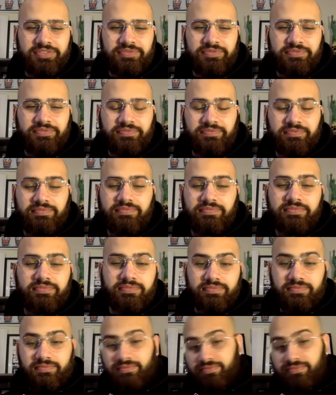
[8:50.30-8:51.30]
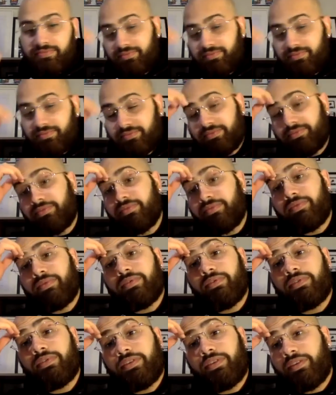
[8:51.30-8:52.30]

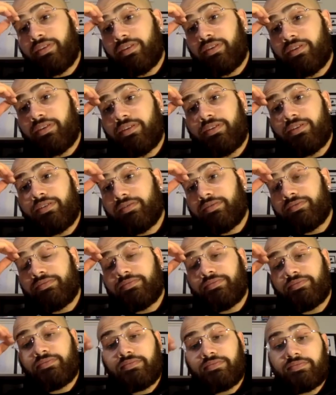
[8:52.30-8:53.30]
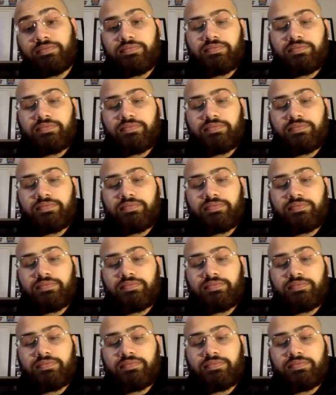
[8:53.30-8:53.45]
The person shown says nothing.